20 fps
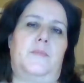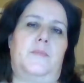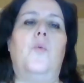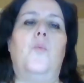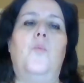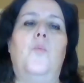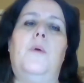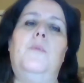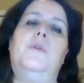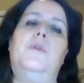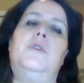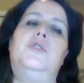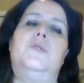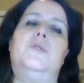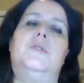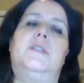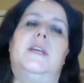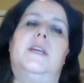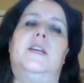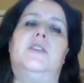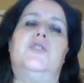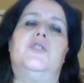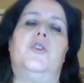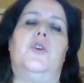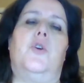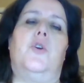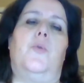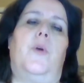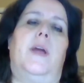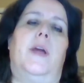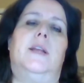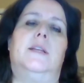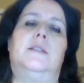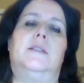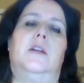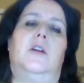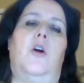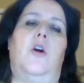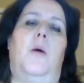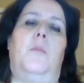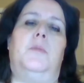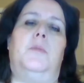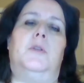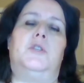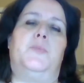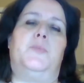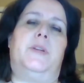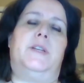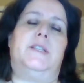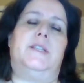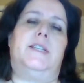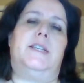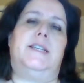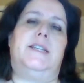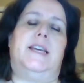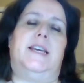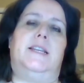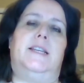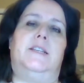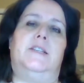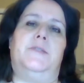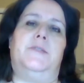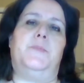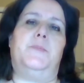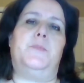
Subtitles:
what would you say is your greatest accomplishment to date?